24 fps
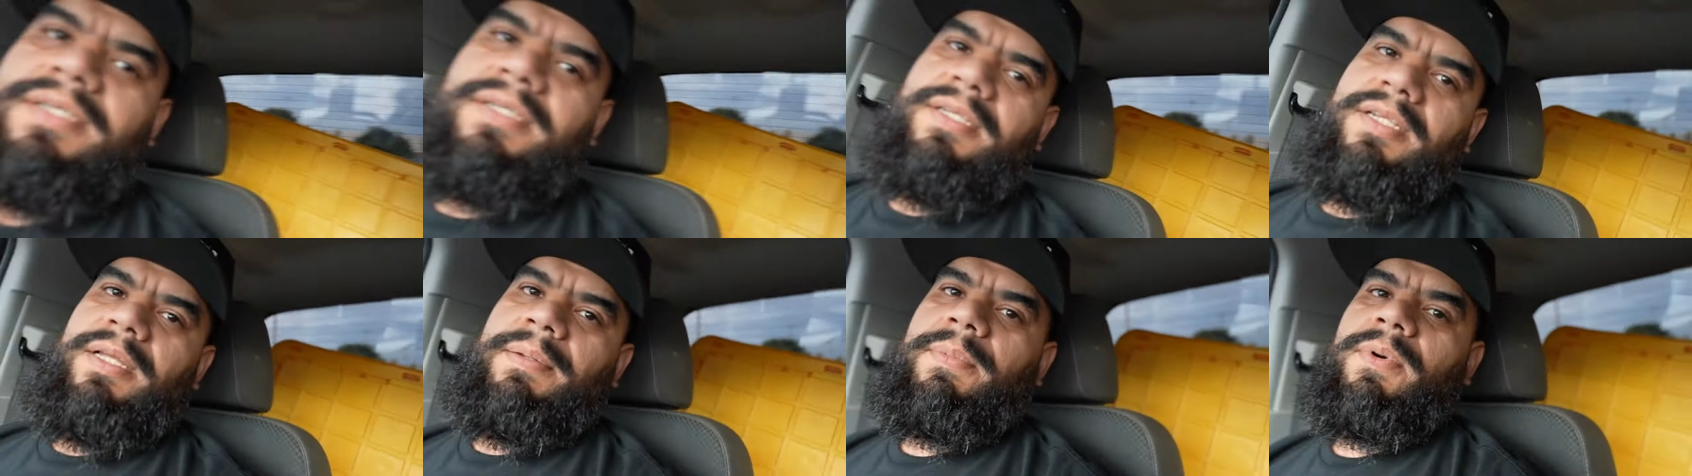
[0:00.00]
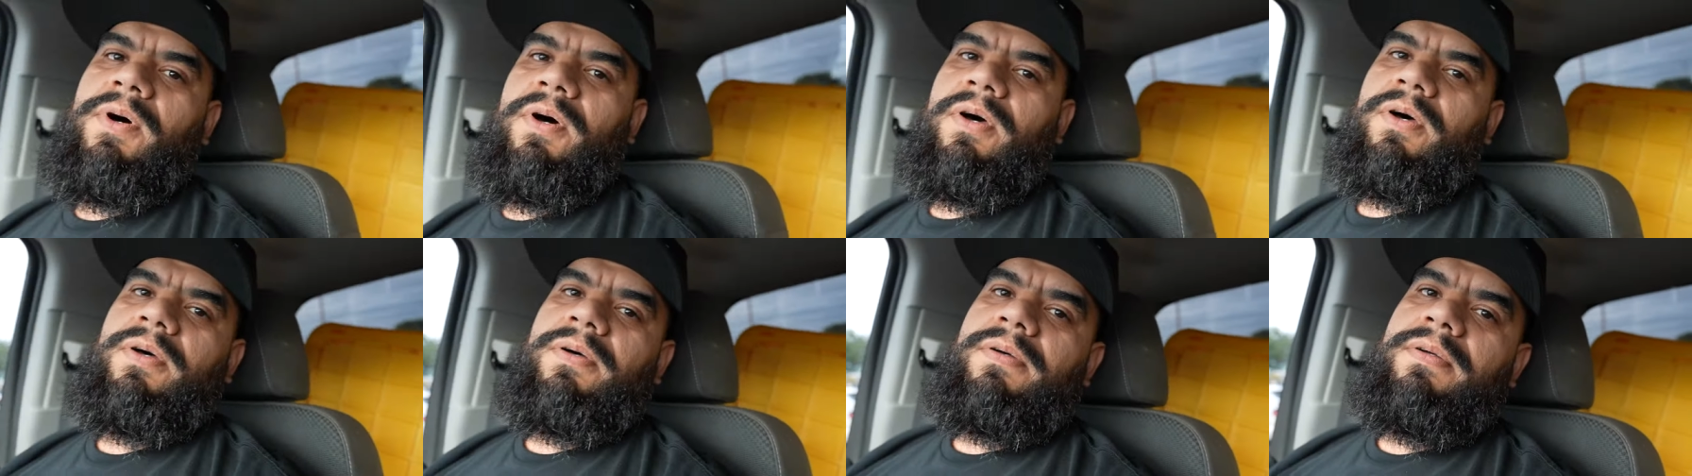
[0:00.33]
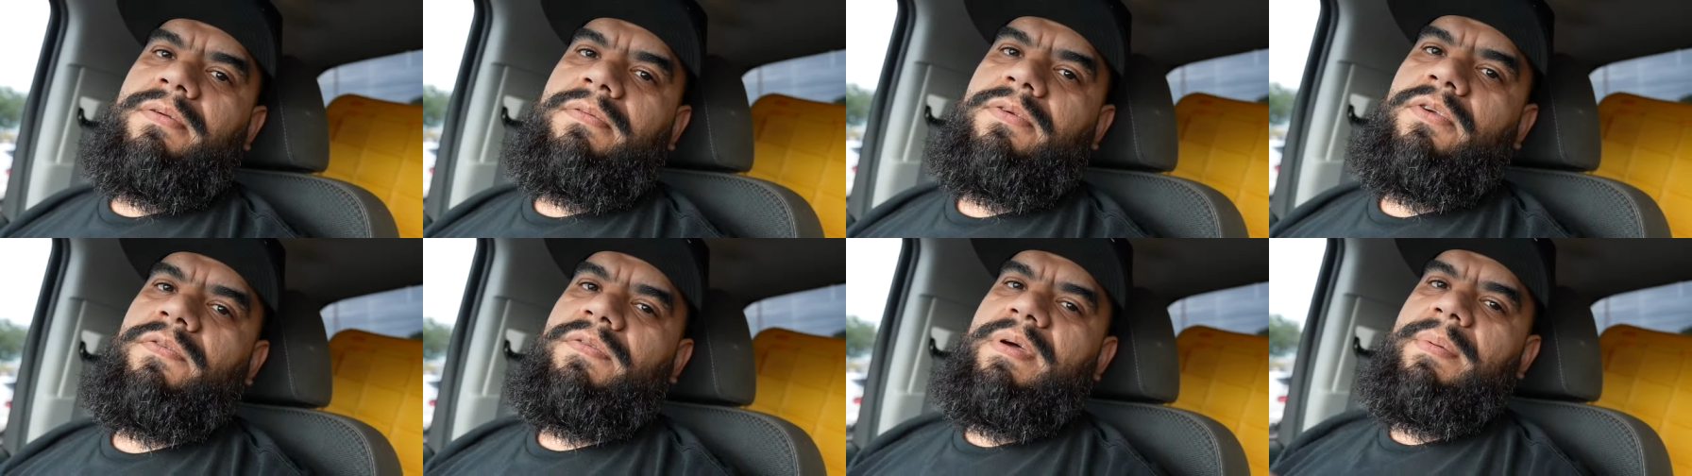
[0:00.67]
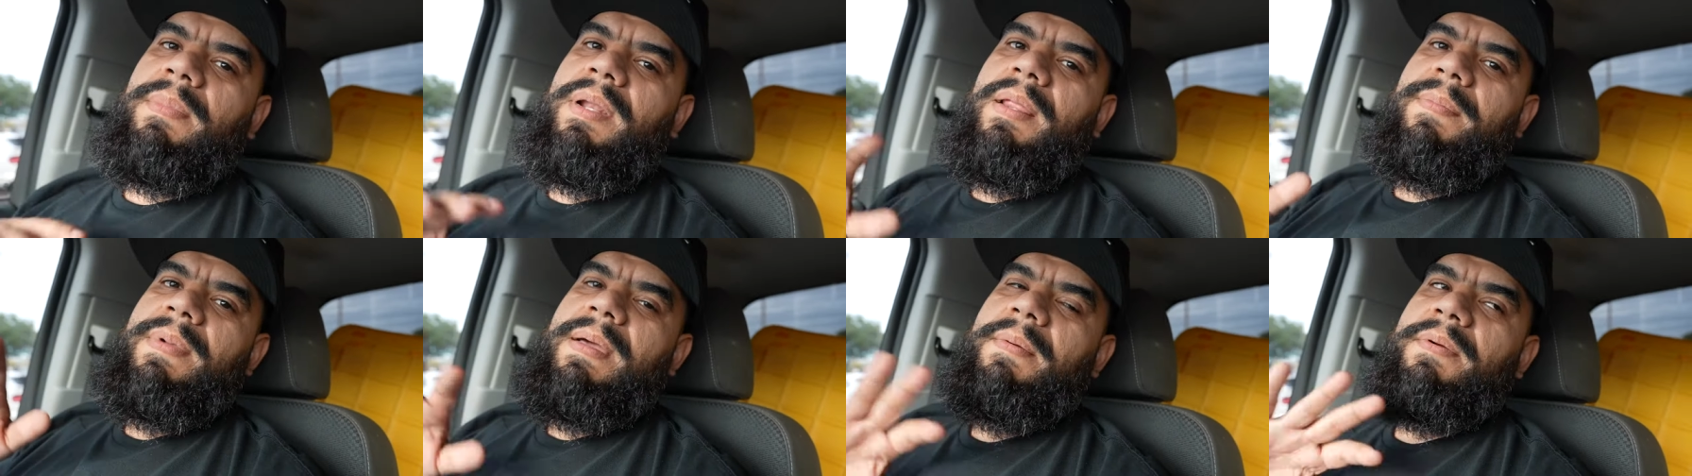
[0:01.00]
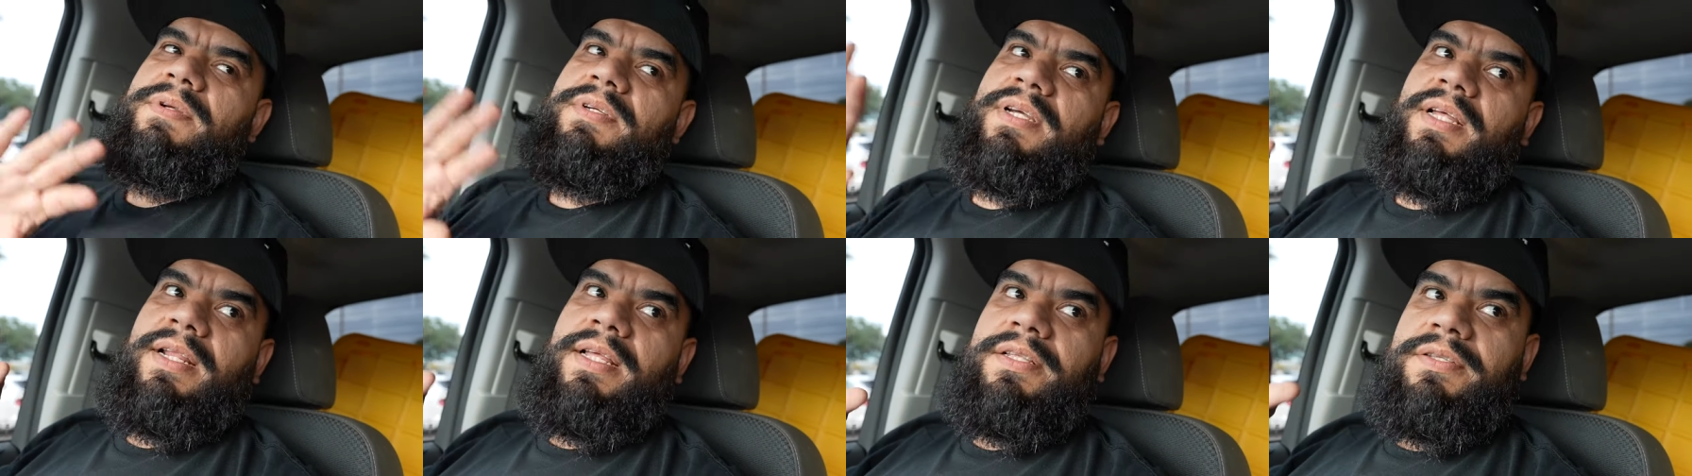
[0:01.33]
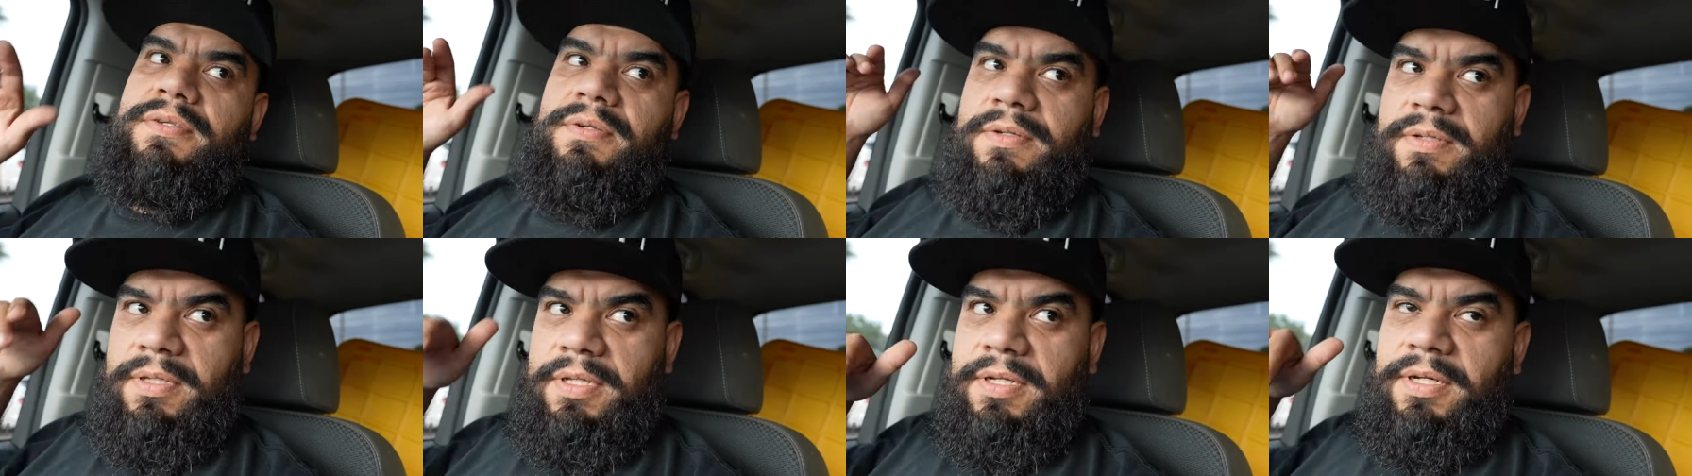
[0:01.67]
Ni modo, no family members can
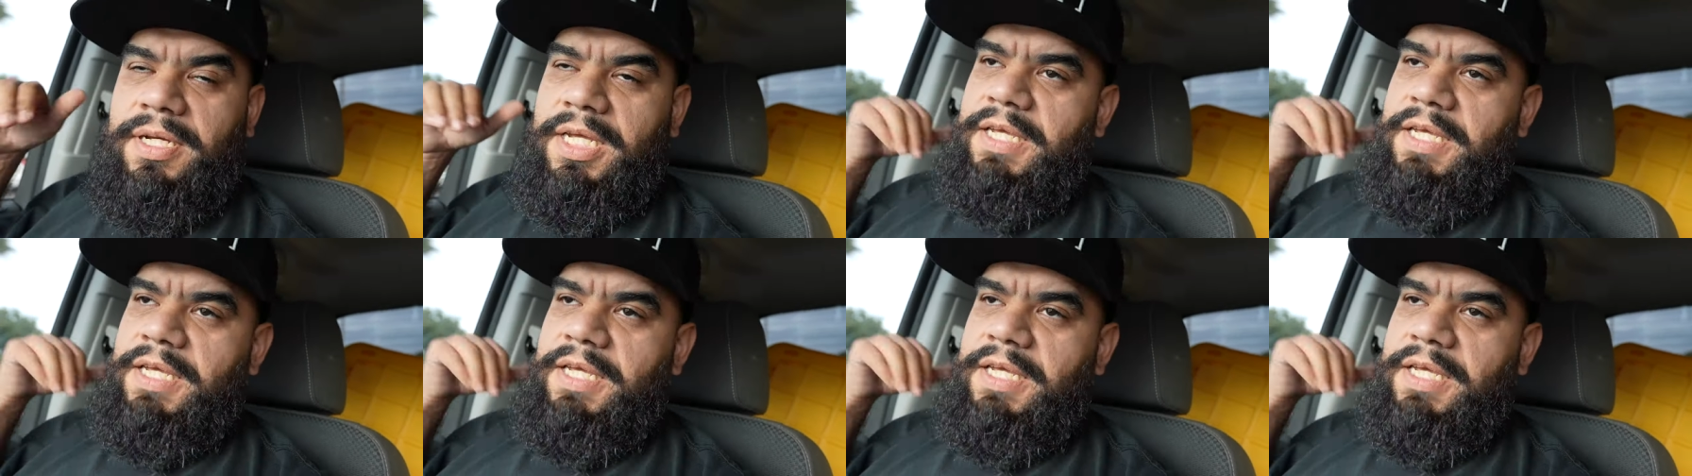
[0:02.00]
enter the